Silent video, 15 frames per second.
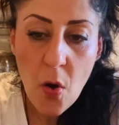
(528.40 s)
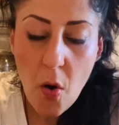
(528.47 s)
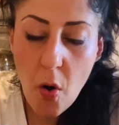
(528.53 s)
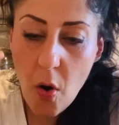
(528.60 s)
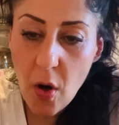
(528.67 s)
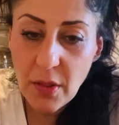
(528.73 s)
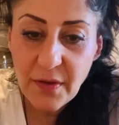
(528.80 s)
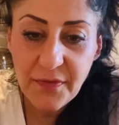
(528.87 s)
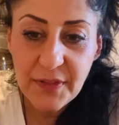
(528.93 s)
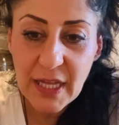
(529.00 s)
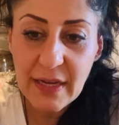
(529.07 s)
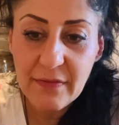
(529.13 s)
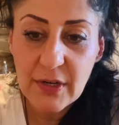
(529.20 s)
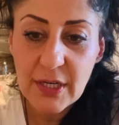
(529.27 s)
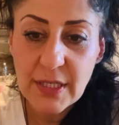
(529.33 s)
all the
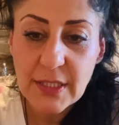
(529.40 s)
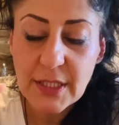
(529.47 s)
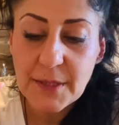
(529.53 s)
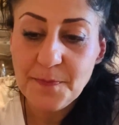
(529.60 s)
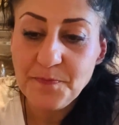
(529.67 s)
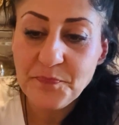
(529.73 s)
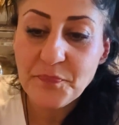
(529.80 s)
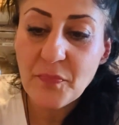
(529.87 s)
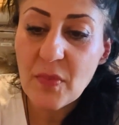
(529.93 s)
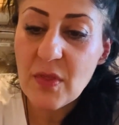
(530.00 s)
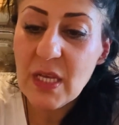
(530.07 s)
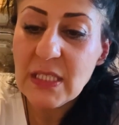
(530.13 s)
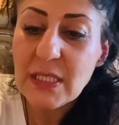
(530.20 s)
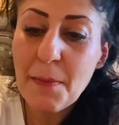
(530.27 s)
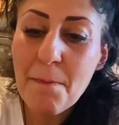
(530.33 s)
flavors,
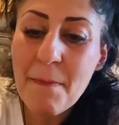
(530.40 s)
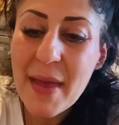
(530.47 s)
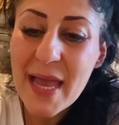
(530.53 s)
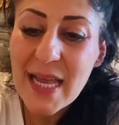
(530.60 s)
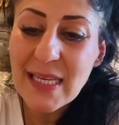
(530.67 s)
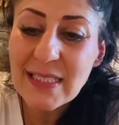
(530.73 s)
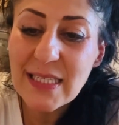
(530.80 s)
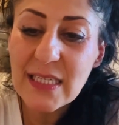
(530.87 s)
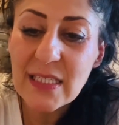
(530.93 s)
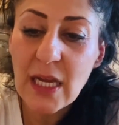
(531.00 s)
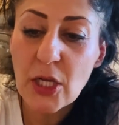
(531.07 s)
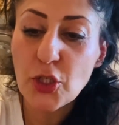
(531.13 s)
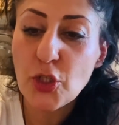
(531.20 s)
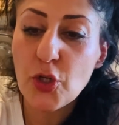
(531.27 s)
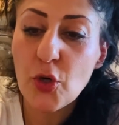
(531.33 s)
these amazing
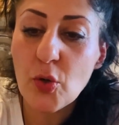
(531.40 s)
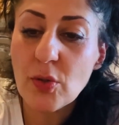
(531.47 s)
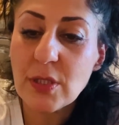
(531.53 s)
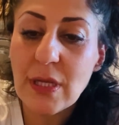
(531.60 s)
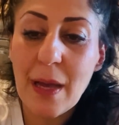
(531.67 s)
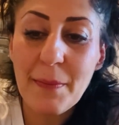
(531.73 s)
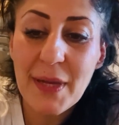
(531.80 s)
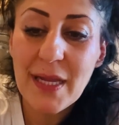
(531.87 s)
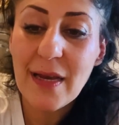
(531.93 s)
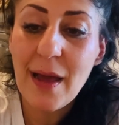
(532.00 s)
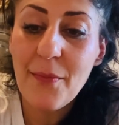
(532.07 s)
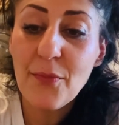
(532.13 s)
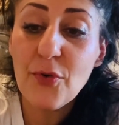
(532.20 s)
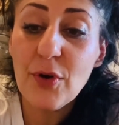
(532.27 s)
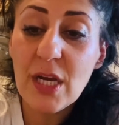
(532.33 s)
nachos. I mean,
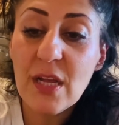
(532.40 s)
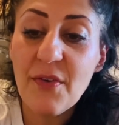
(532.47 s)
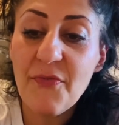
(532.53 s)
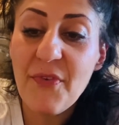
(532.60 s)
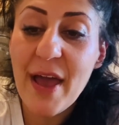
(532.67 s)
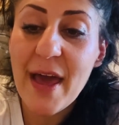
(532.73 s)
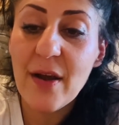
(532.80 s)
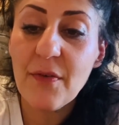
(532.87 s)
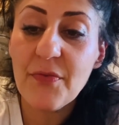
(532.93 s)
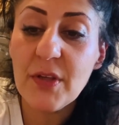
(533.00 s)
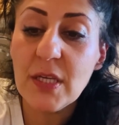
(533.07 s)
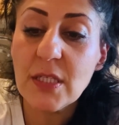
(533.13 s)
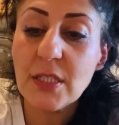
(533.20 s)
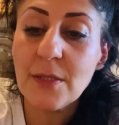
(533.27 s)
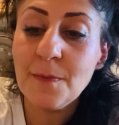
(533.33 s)
I'm really a fan of
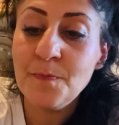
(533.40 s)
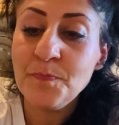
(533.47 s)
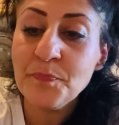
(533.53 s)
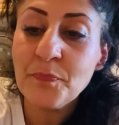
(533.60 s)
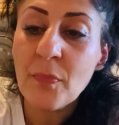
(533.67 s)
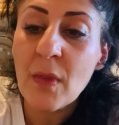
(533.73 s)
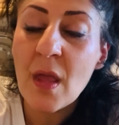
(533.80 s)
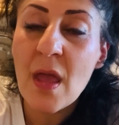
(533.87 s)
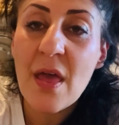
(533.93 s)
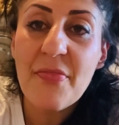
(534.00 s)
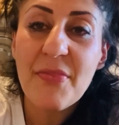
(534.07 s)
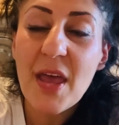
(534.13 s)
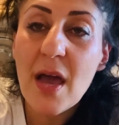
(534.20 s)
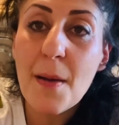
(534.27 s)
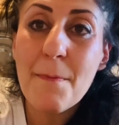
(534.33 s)
these.
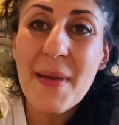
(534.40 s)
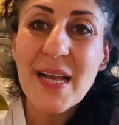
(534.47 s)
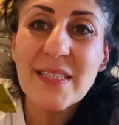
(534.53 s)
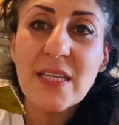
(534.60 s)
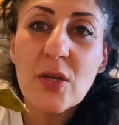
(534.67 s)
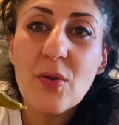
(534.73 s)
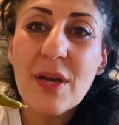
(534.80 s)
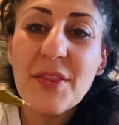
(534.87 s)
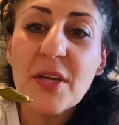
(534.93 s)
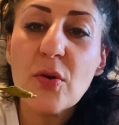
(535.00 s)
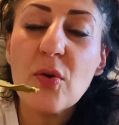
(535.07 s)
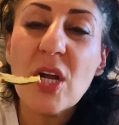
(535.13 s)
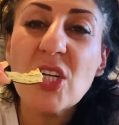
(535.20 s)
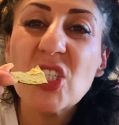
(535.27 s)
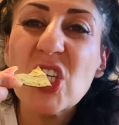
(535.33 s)
They are amazing. Look at the
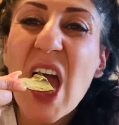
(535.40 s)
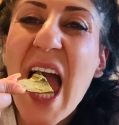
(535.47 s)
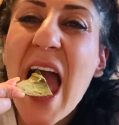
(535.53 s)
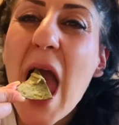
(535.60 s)
crunch.